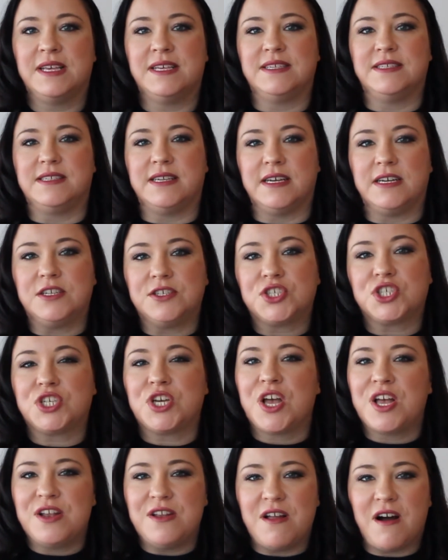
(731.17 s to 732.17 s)

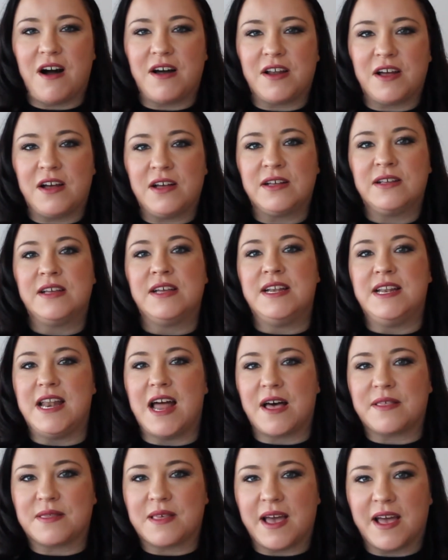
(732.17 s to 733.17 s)
Zilch, nada,
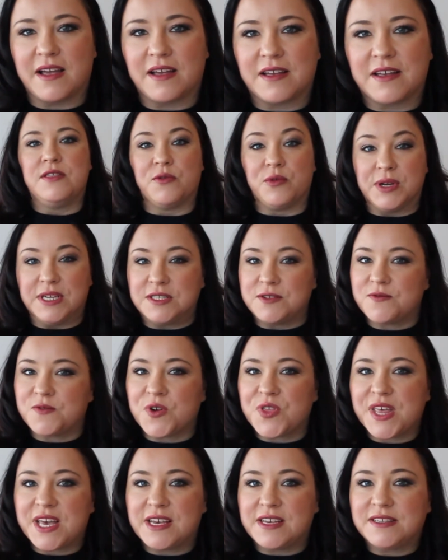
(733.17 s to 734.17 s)
nothing. The reason
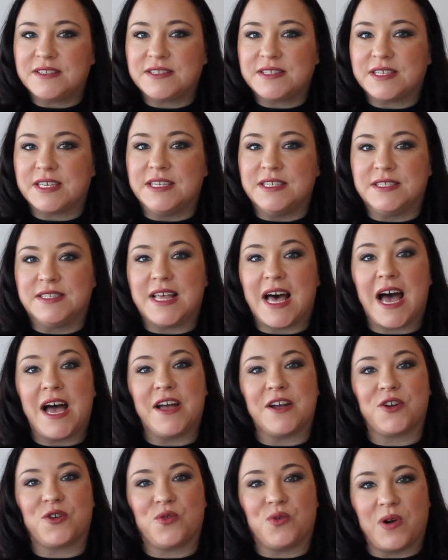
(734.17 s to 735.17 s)
for this is
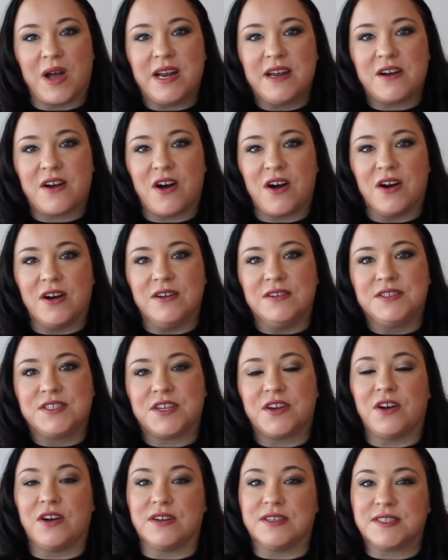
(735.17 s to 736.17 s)
that credit
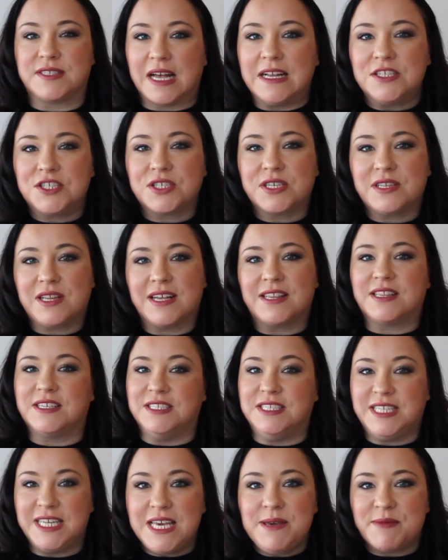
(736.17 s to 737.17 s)
cards are essentially like the
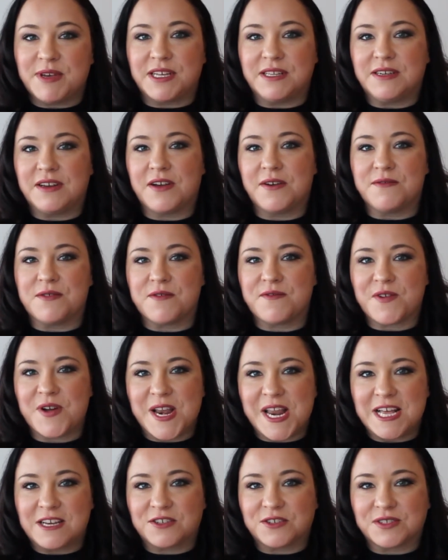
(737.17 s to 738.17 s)
demon of the
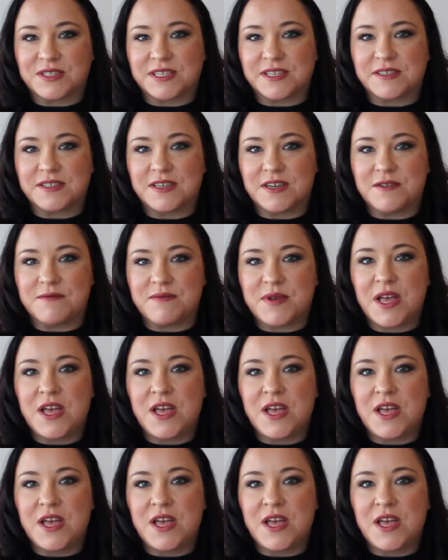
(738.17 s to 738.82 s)
financial system.